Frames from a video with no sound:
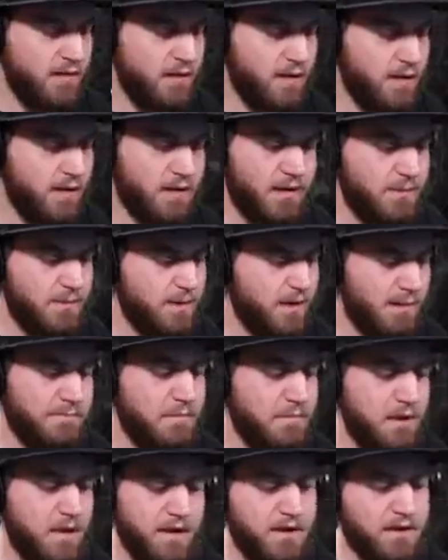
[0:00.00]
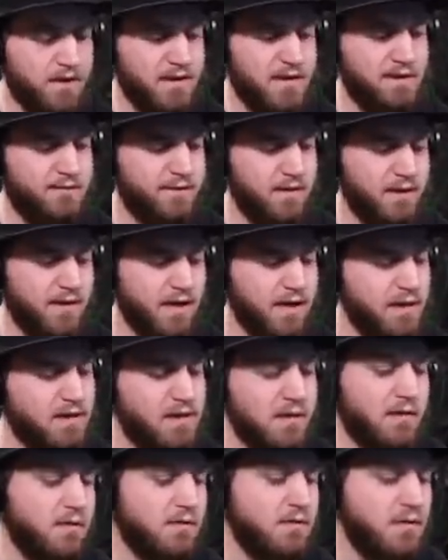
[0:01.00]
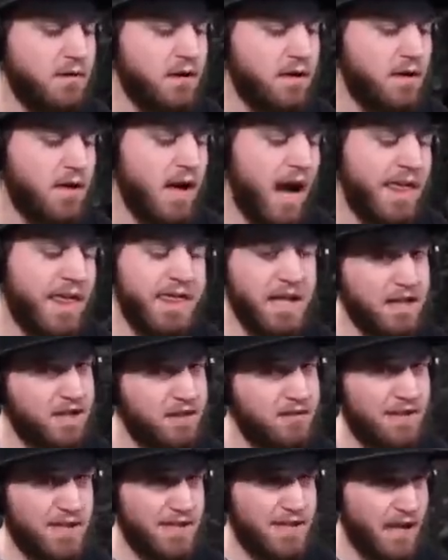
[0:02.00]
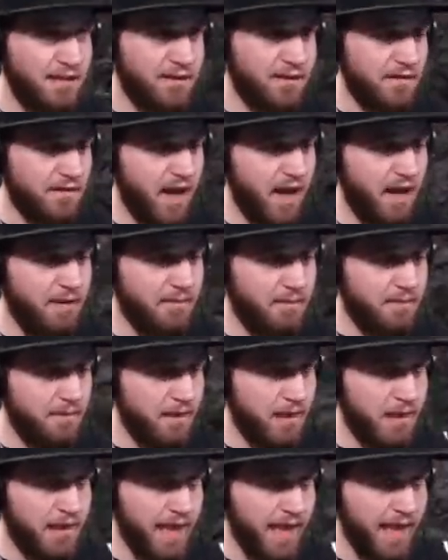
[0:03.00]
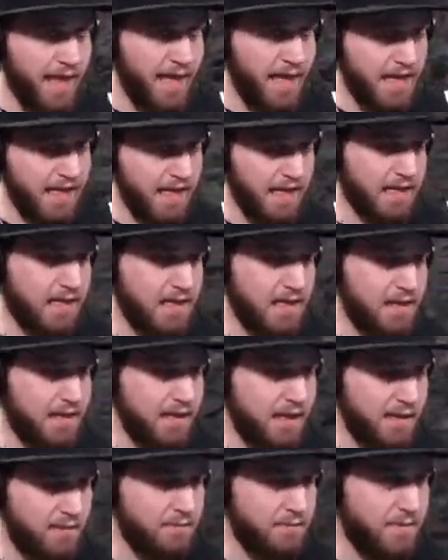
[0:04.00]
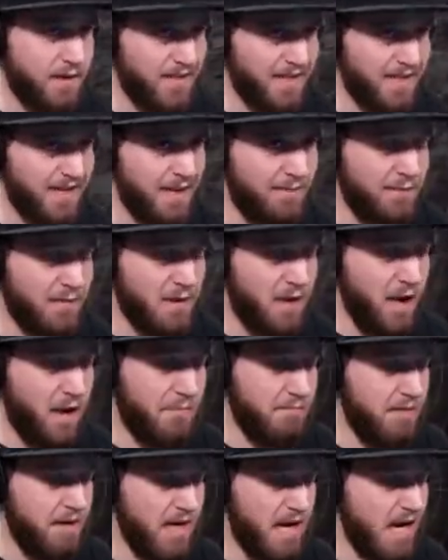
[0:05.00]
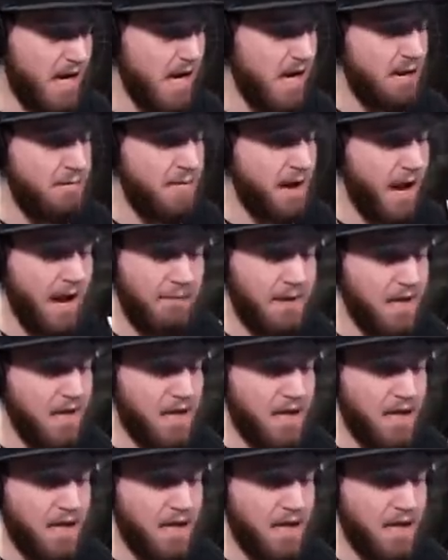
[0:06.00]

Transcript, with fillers: Like, I thought there'd be like mud and stuff like that too. I think there's another game like this that's the same company, maybe.